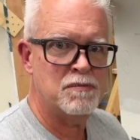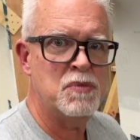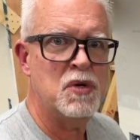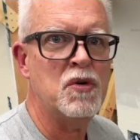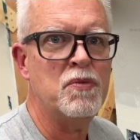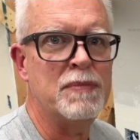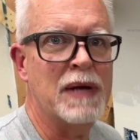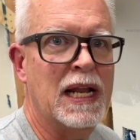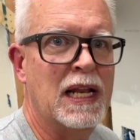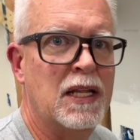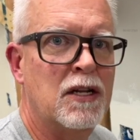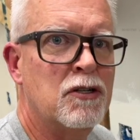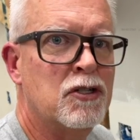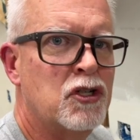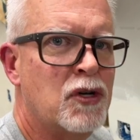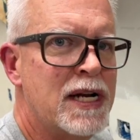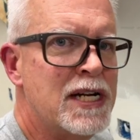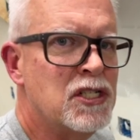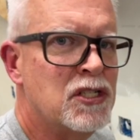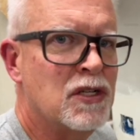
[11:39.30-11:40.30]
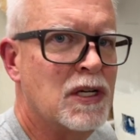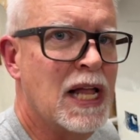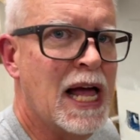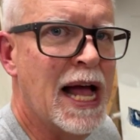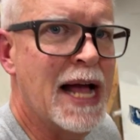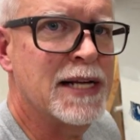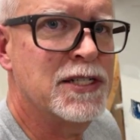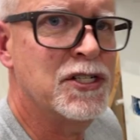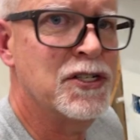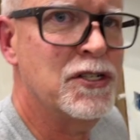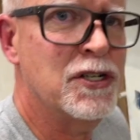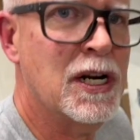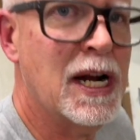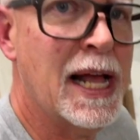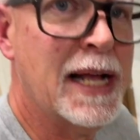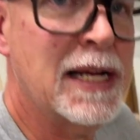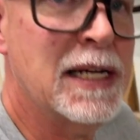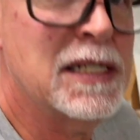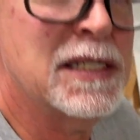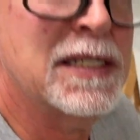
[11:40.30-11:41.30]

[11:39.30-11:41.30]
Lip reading: movement, little tracer lines. And you're like going to